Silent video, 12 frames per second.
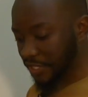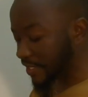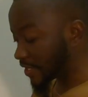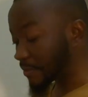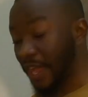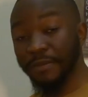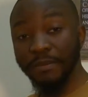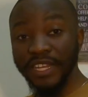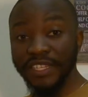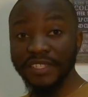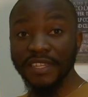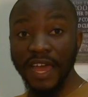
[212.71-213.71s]

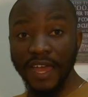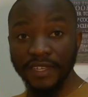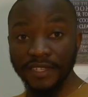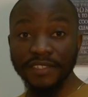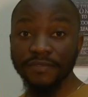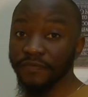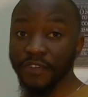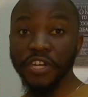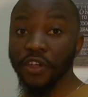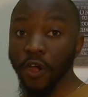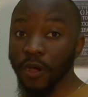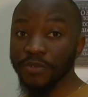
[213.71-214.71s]
Um, that's
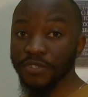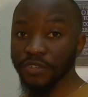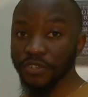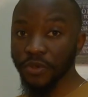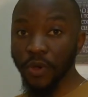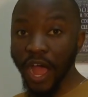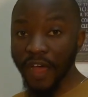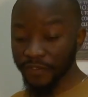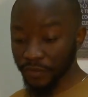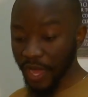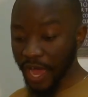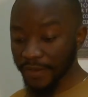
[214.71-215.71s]
just like a
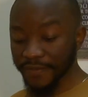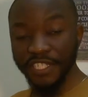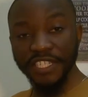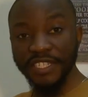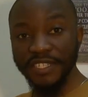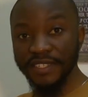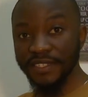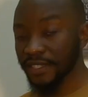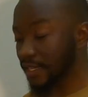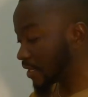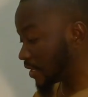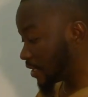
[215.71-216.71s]
spoonful of
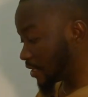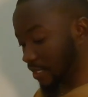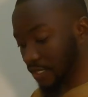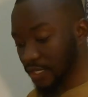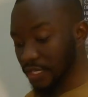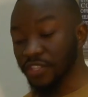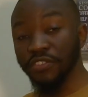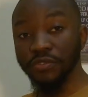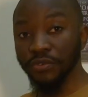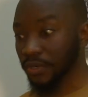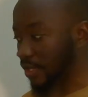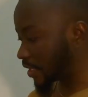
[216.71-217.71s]
cheese, not a lot,
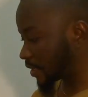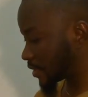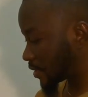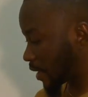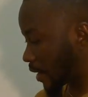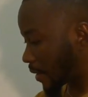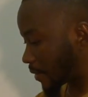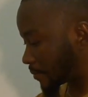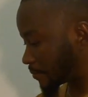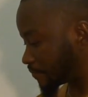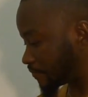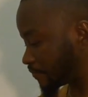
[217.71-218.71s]
just like one
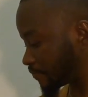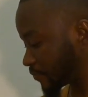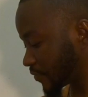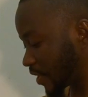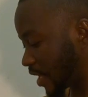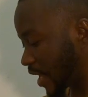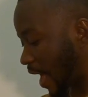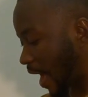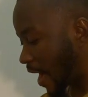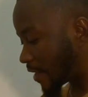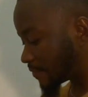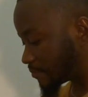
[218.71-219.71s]
spoon.
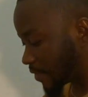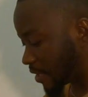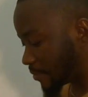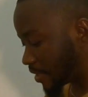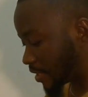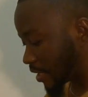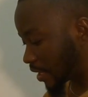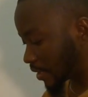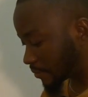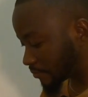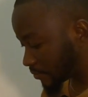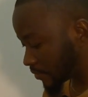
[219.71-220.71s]
And
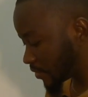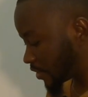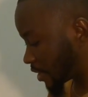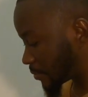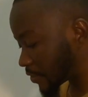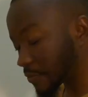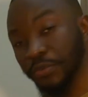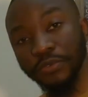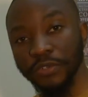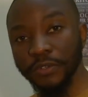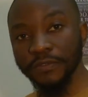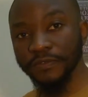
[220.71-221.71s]
I have
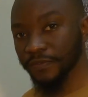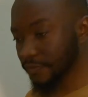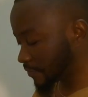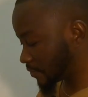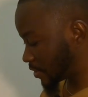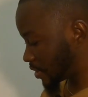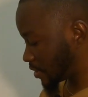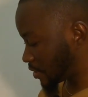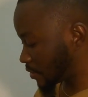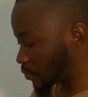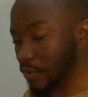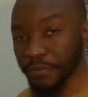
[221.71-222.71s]
on the side, I have
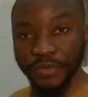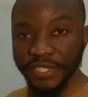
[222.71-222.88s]
some